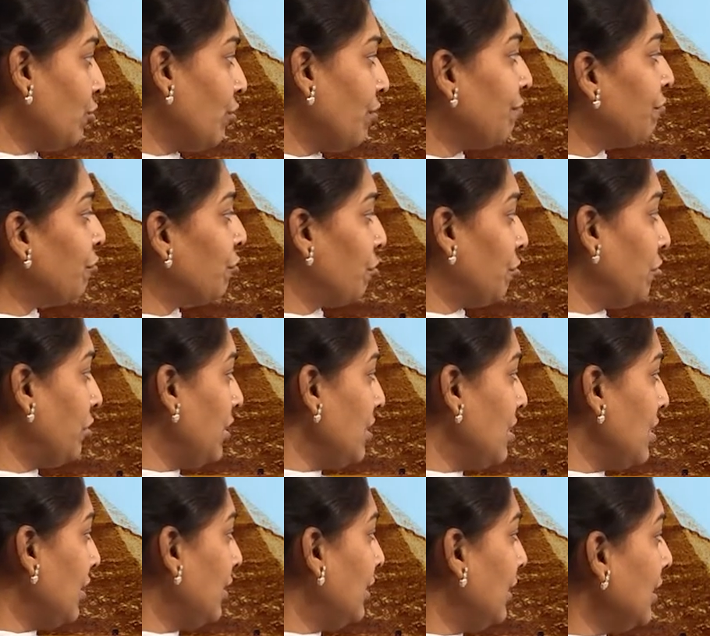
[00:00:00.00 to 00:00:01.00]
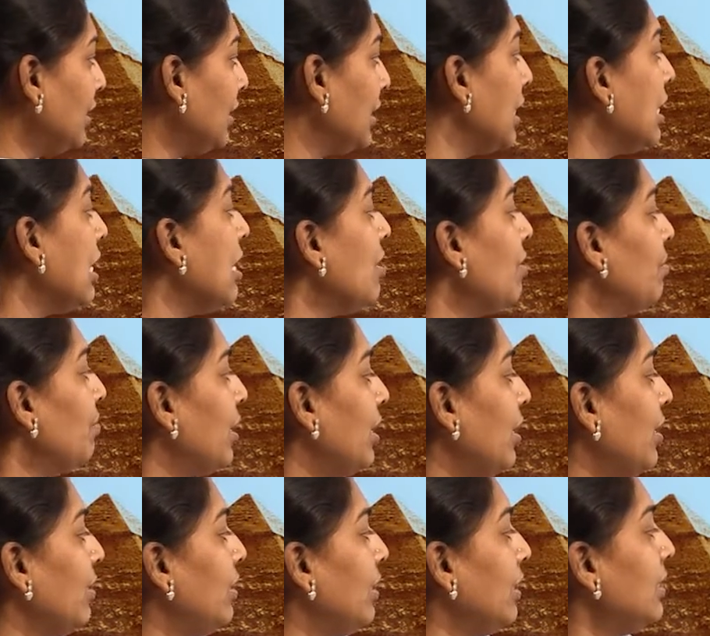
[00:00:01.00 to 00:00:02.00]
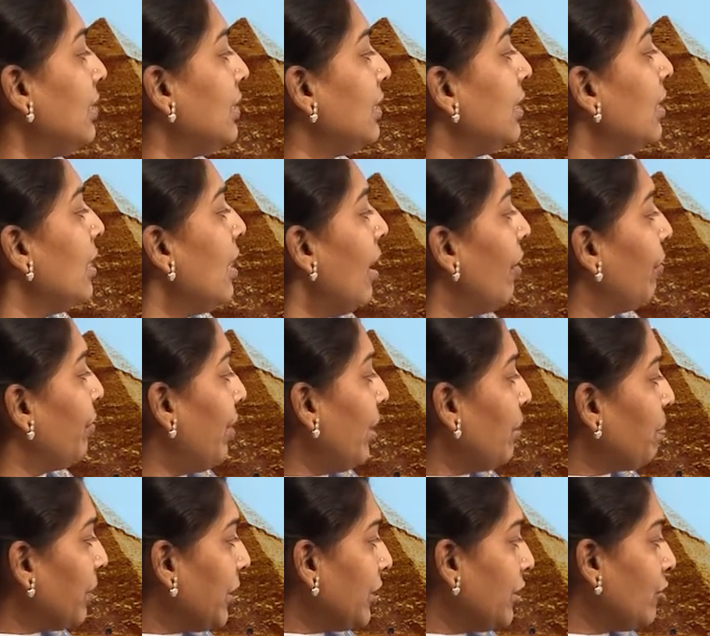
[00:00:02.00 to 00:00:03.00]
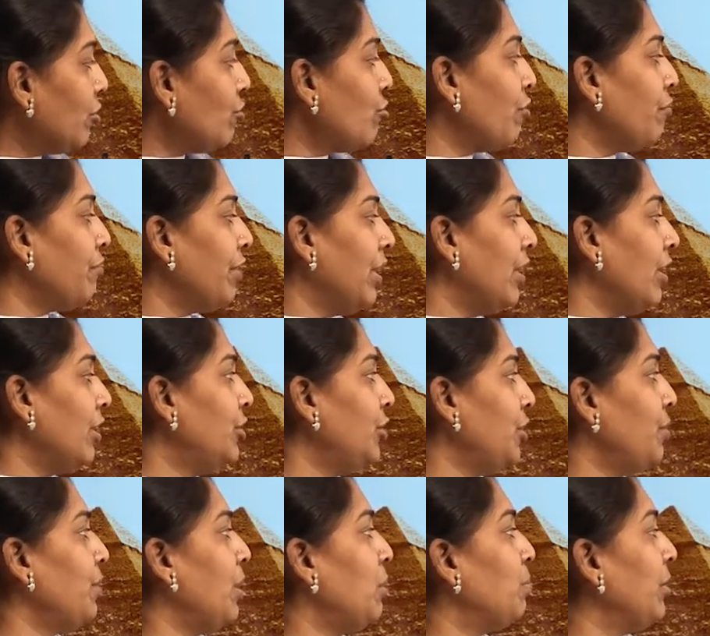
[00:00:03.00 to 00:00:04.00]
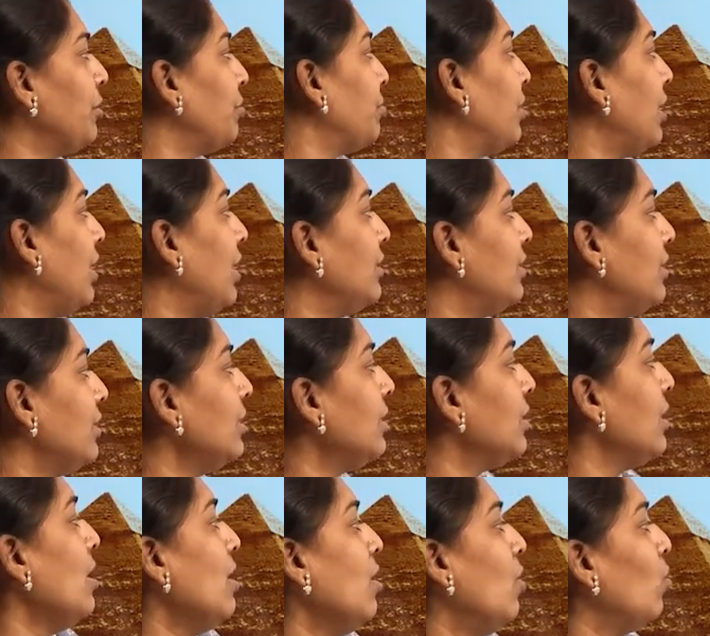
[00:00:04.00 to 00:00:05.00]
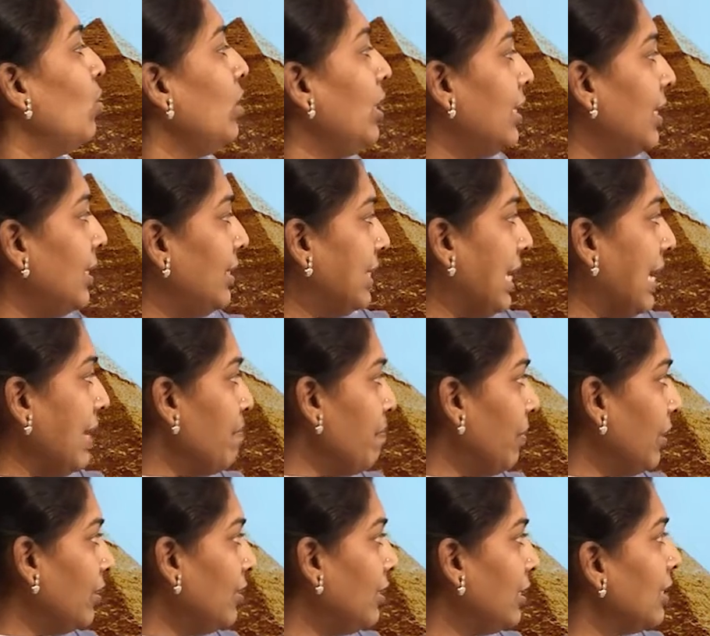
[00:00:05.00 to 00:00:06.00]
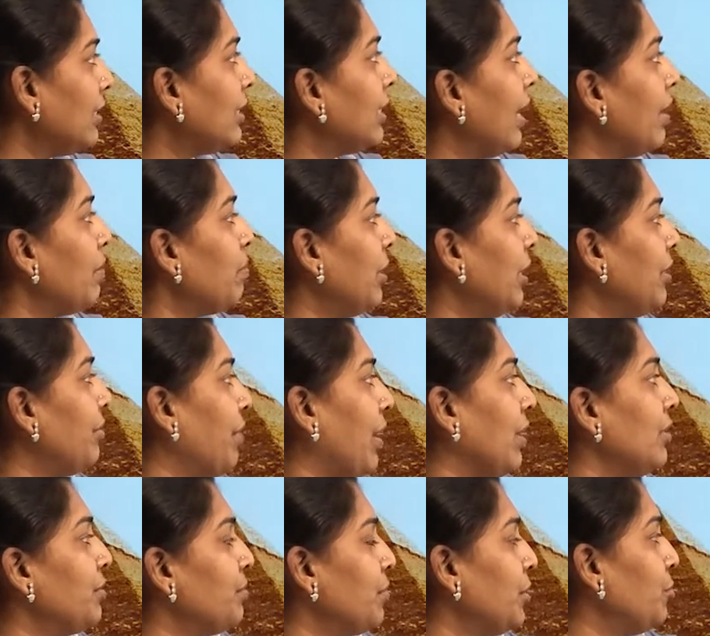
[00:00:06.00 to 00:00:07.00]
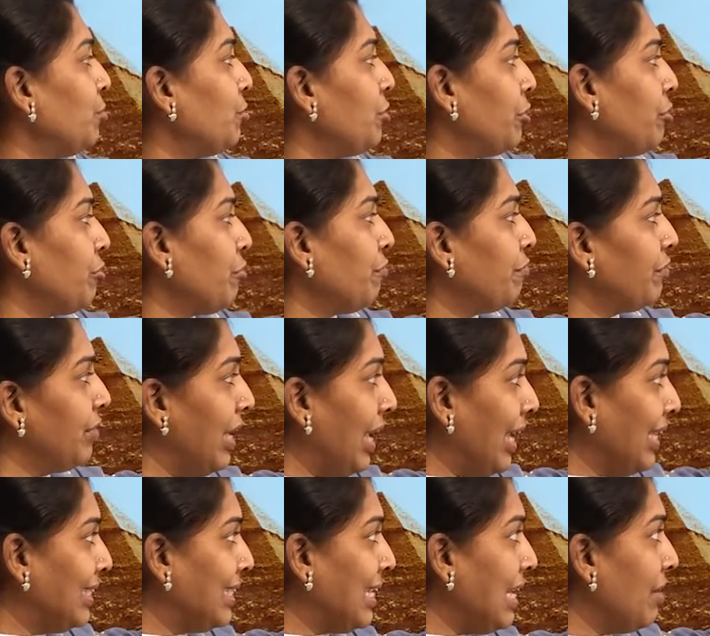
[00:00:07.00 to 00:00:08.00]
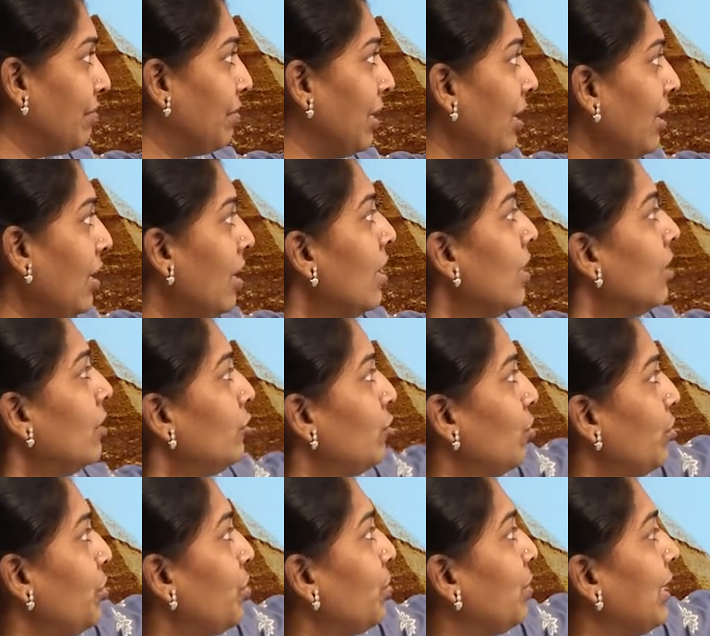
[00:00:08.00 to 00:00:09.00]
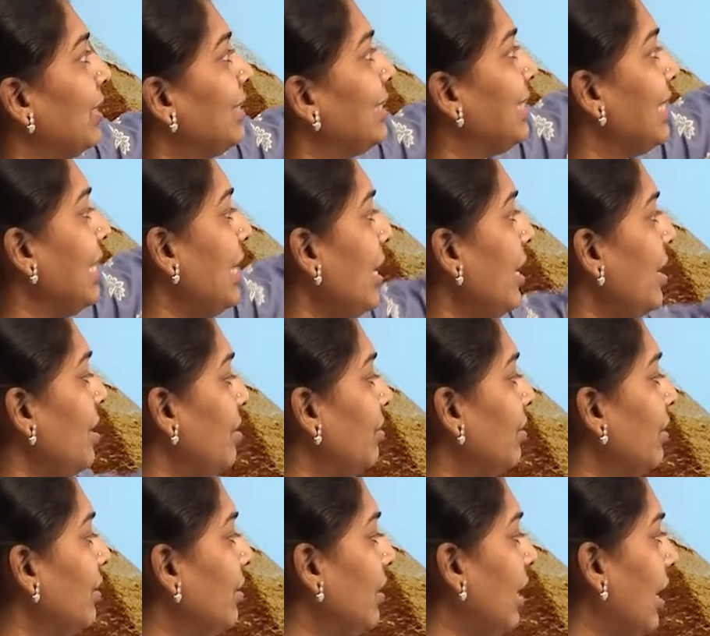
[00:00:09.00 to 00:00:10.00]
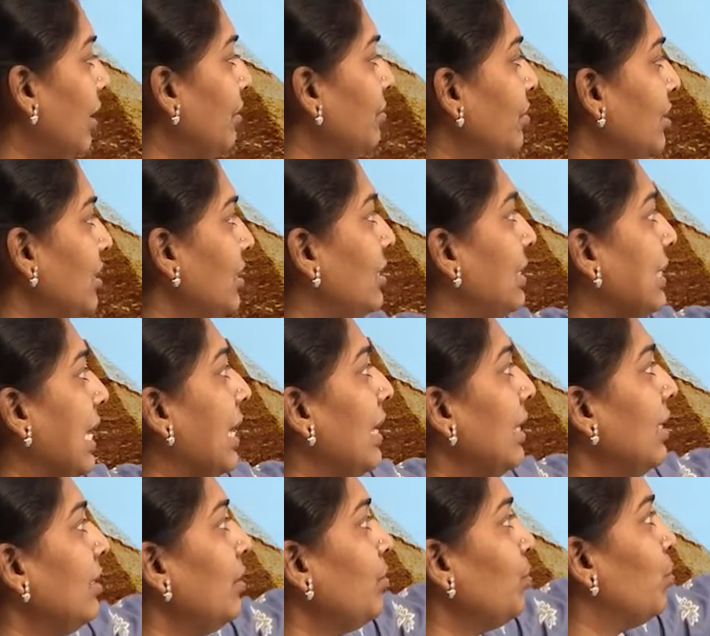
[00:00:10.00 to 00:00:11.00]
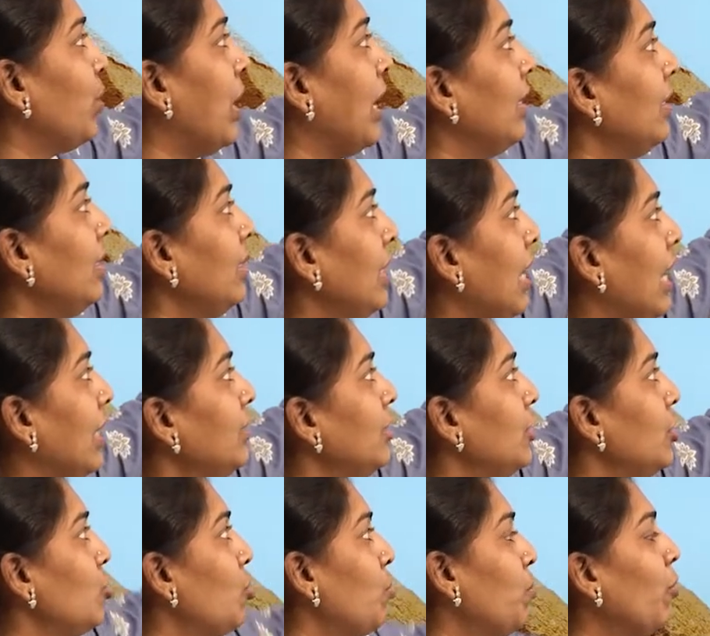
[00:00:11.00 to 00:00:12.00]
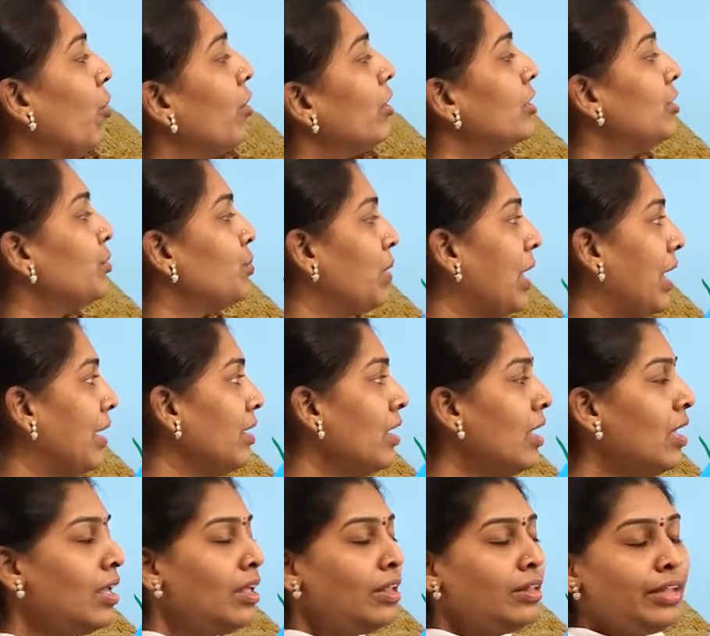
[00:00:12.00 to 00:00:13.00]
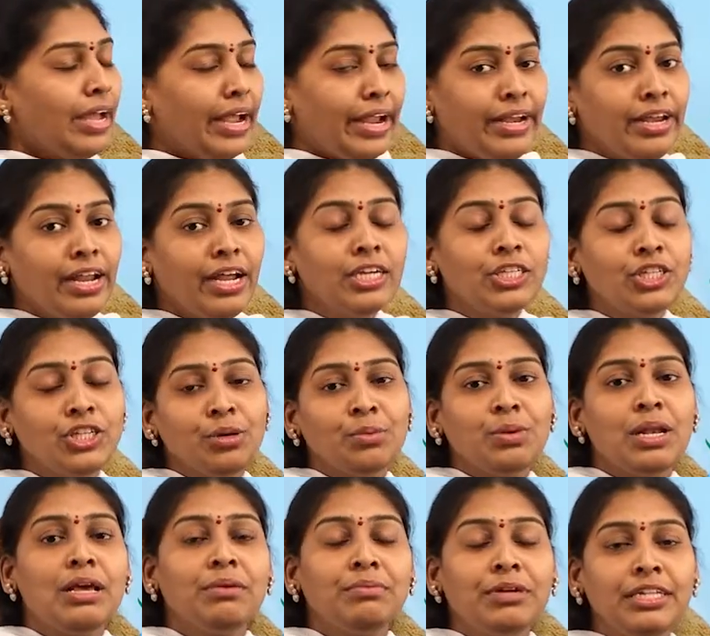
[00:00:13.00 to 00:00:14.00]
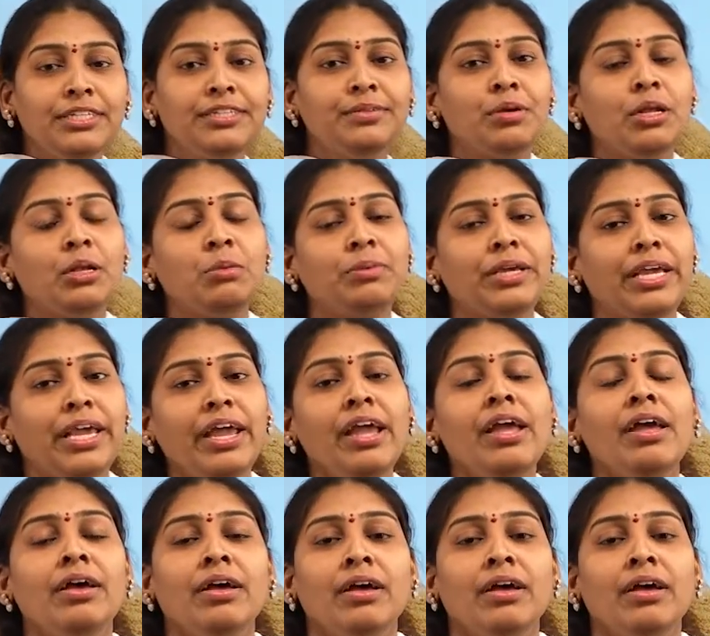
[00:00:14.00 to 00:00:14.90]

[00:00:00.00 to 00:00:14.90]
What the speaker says: of photosynthesis, where this 100% of energy will be utilizes, only the 10% can be transferred to that of next level. So, you can see here 100, 10, 1 and 0.1, the energy levels will be